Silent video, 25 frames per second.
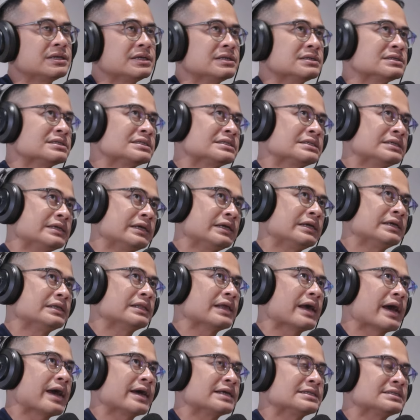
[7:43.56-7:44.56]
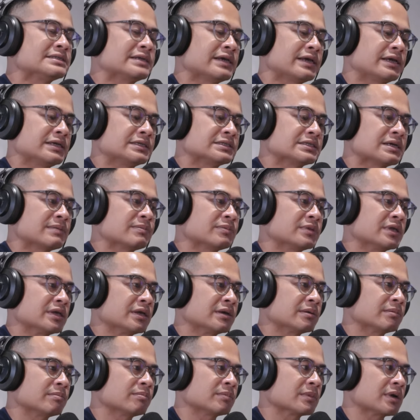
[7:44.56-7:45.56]
didn't see it as
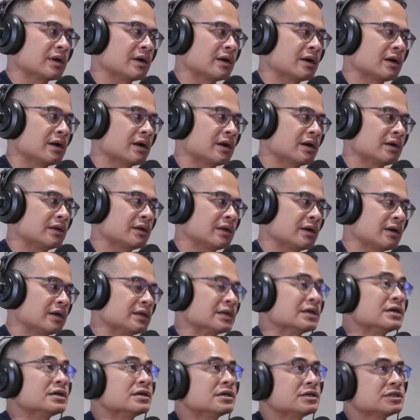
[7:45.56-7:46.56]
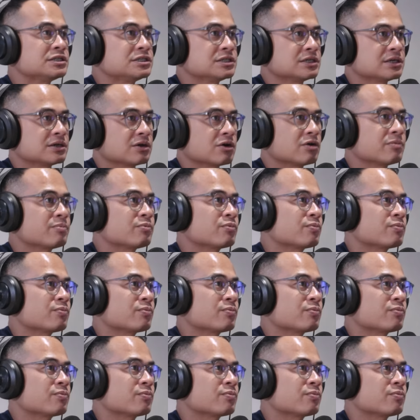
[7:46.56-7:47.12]
something an urgent or